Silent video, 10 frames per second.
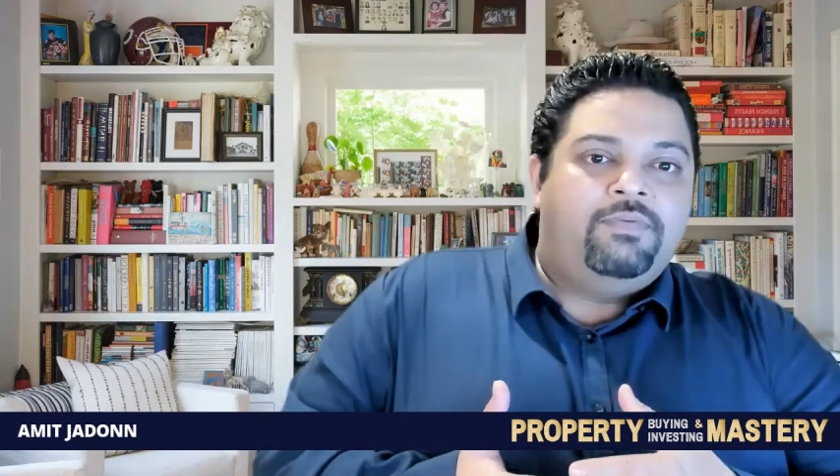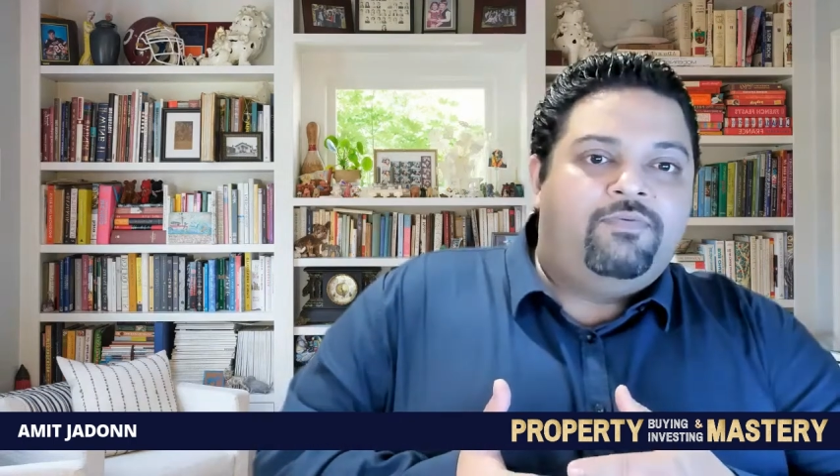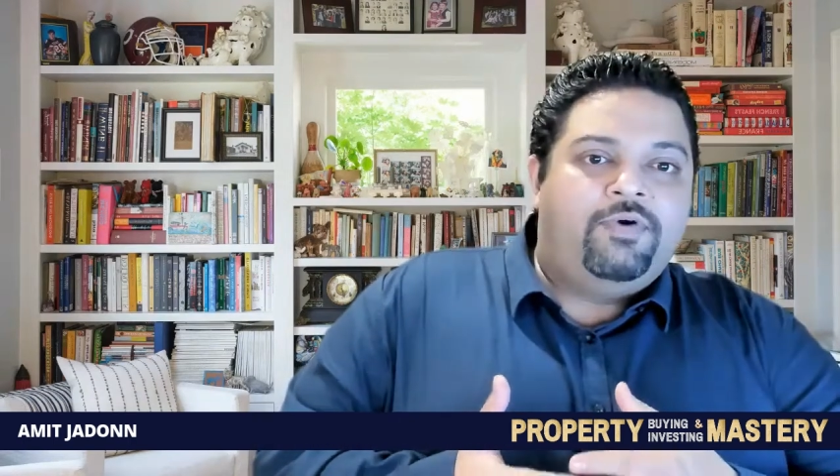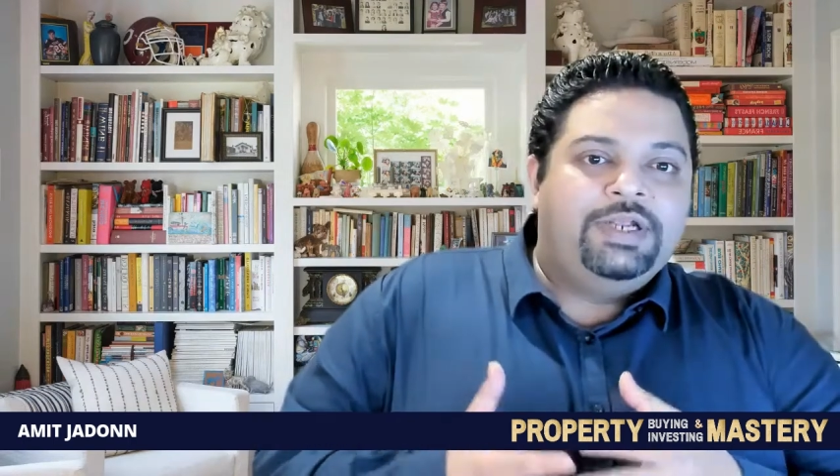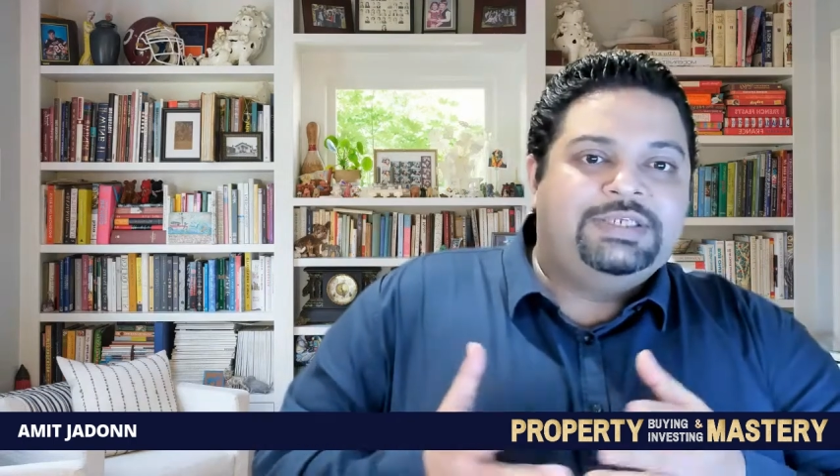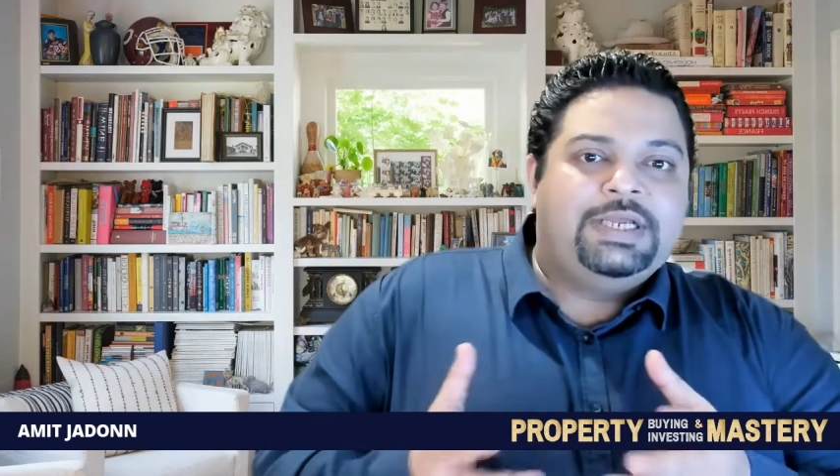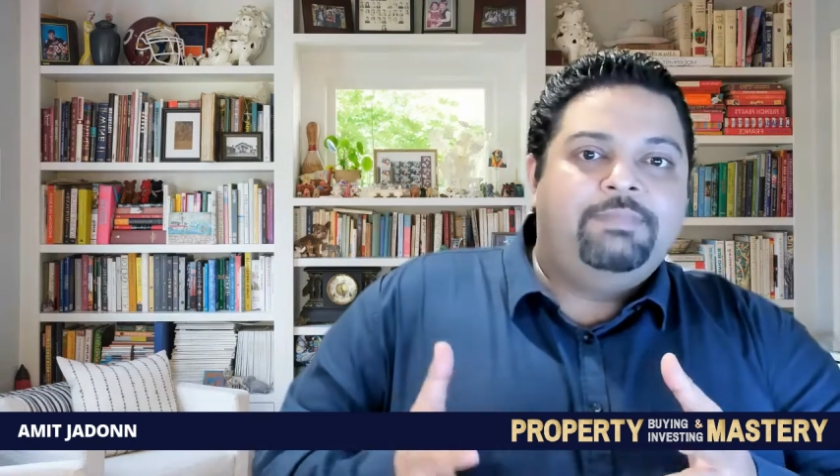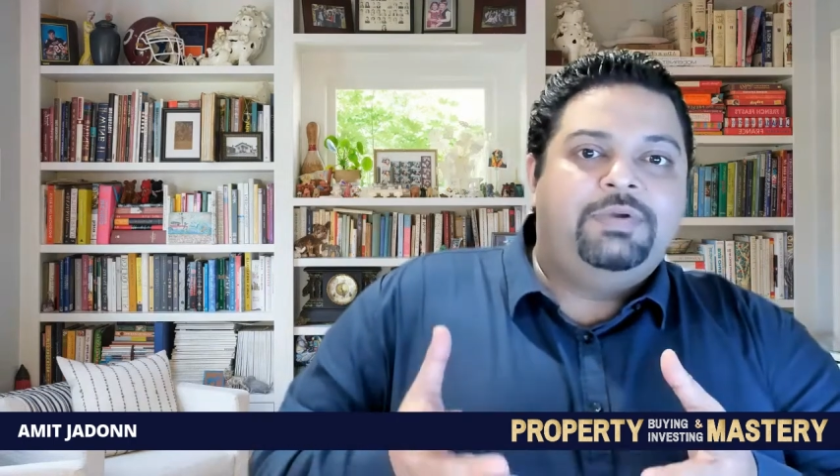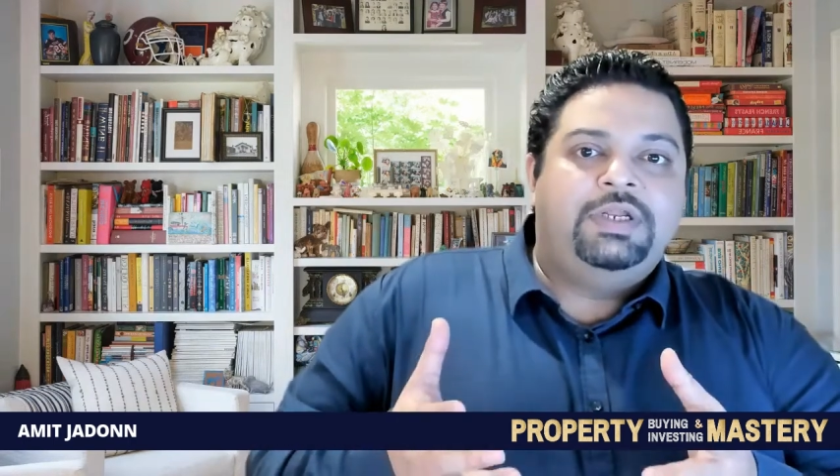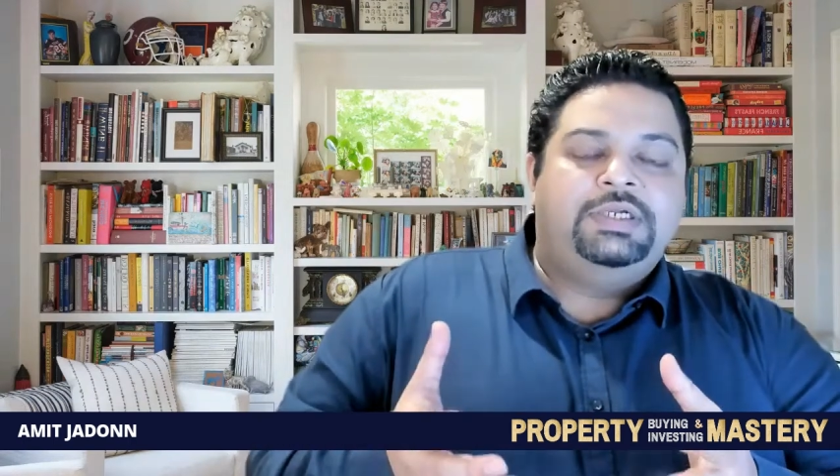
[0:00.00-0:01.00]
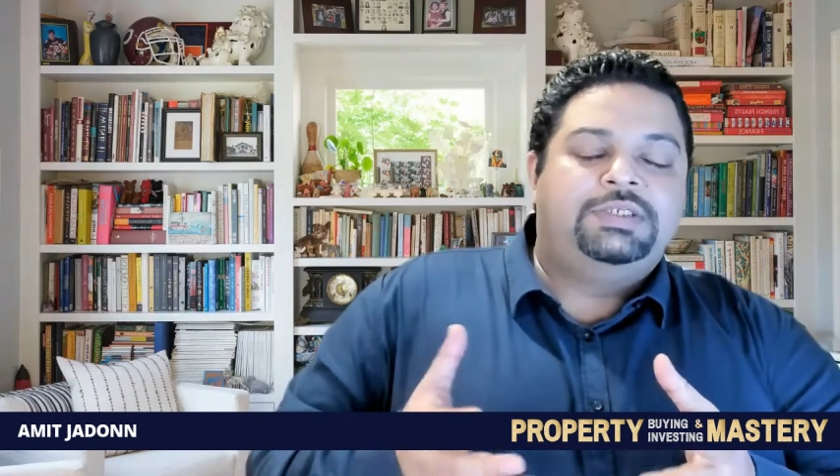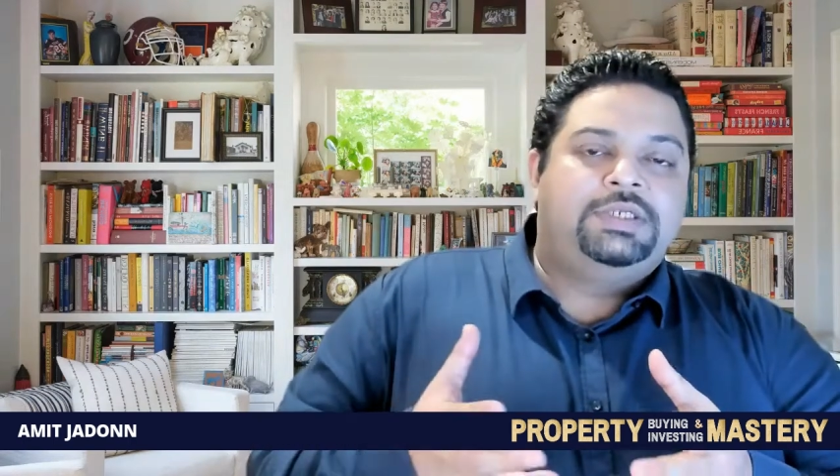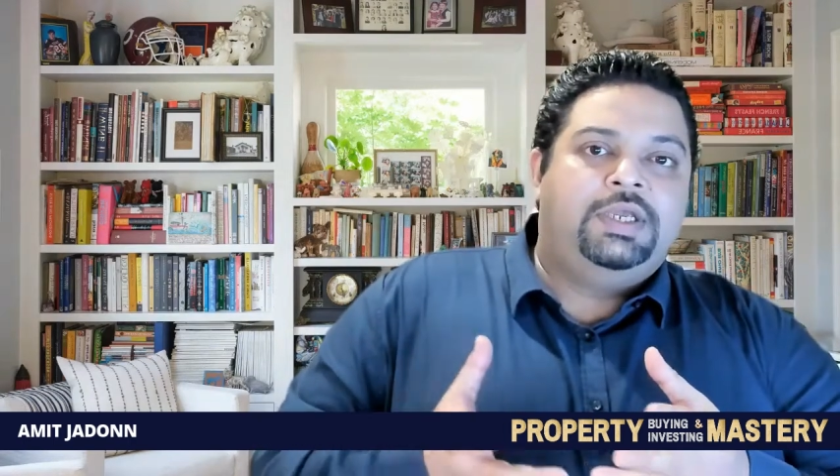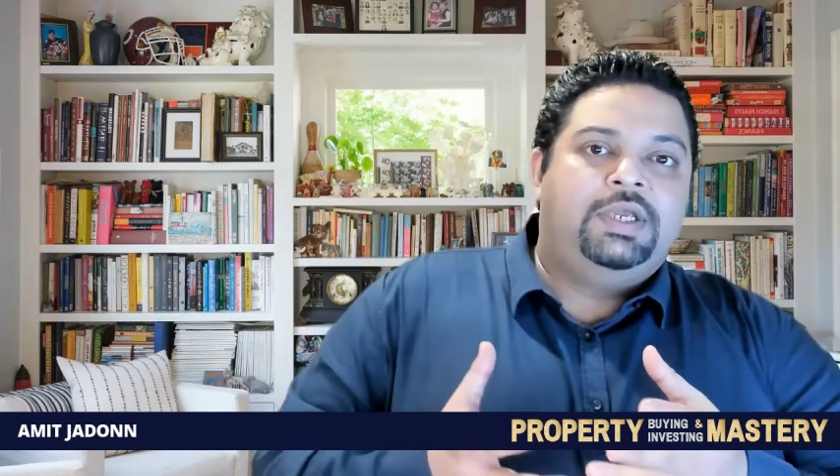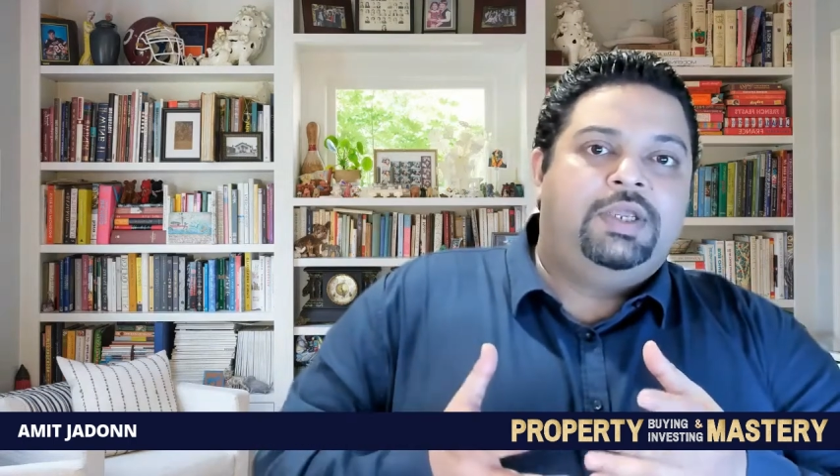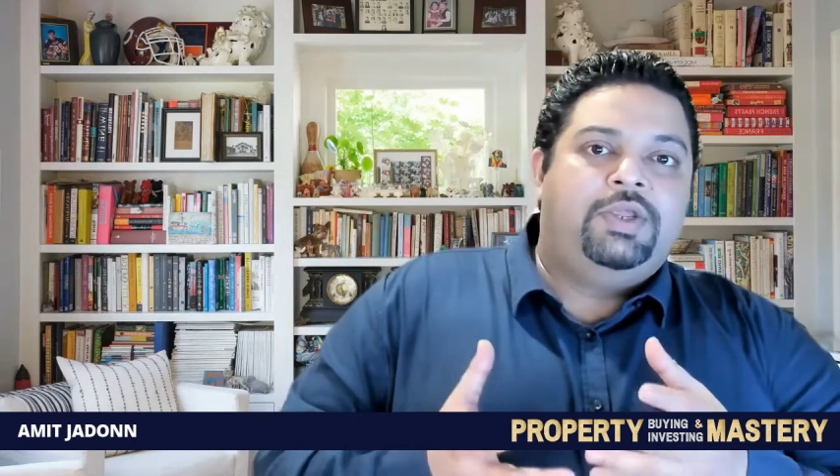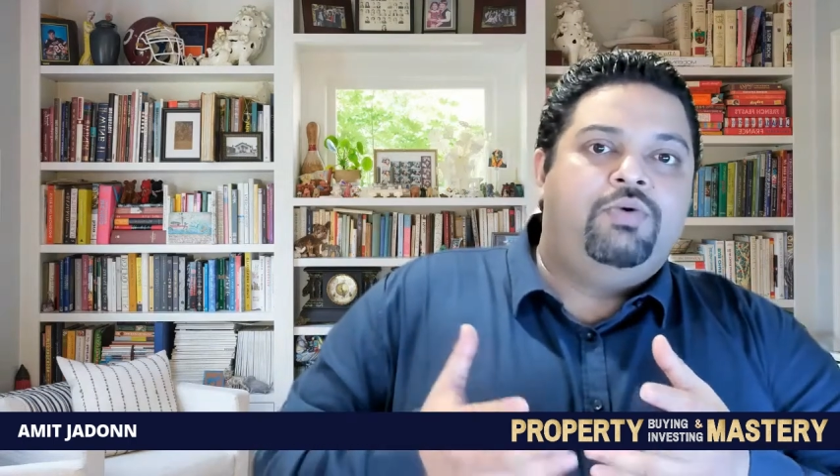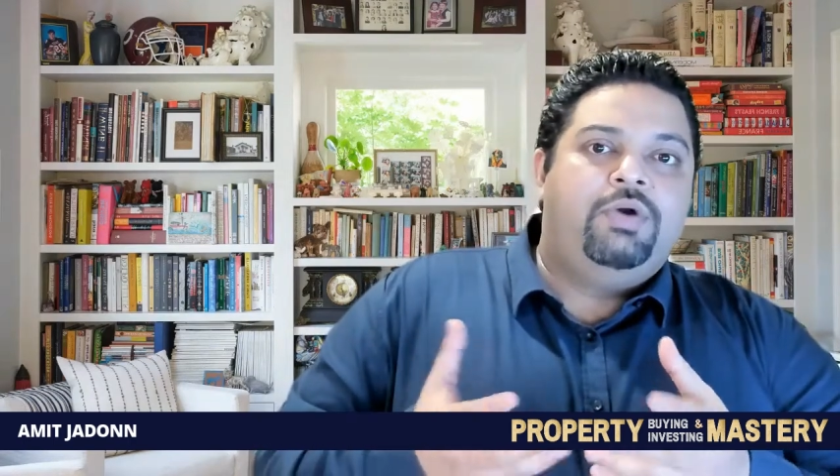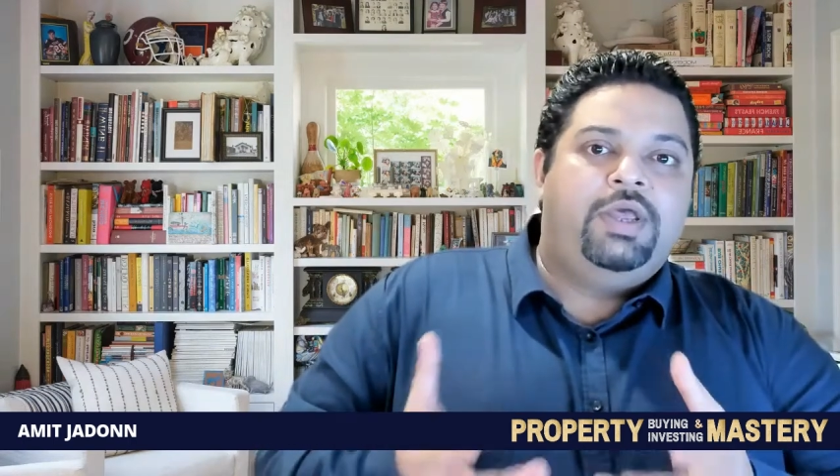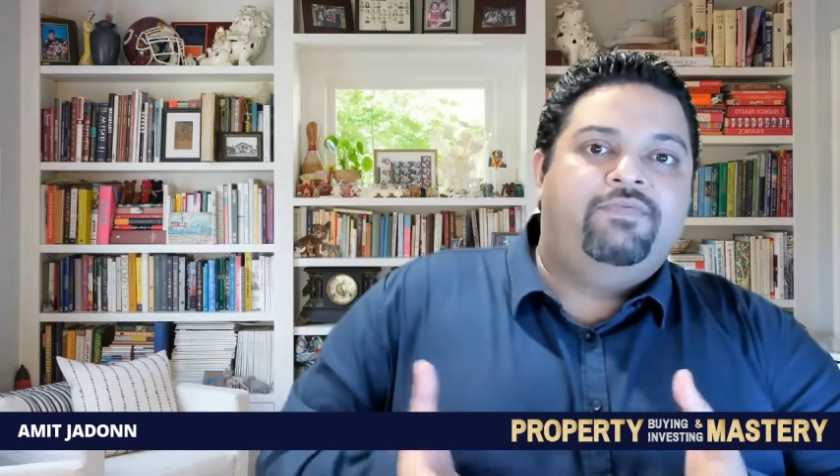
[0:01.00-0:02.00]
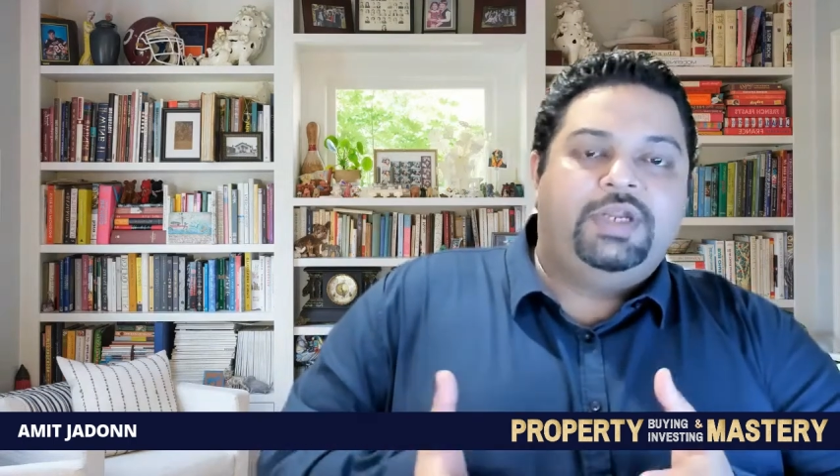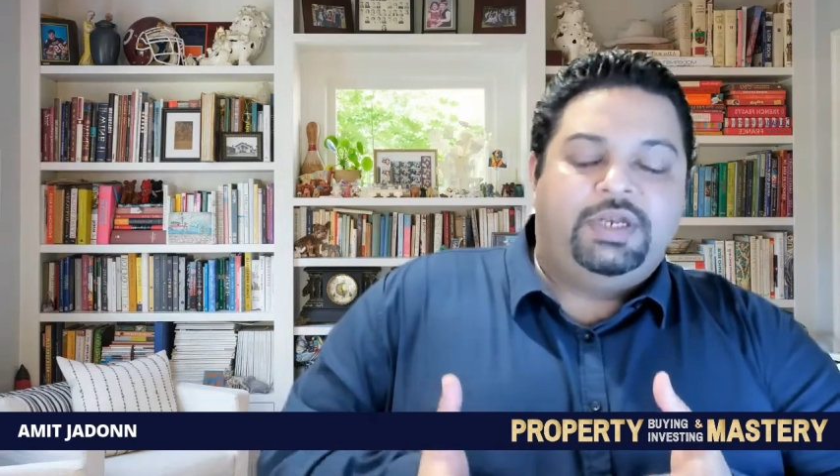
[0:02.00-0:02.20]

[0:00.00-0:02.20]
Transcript: for example, let's say you have an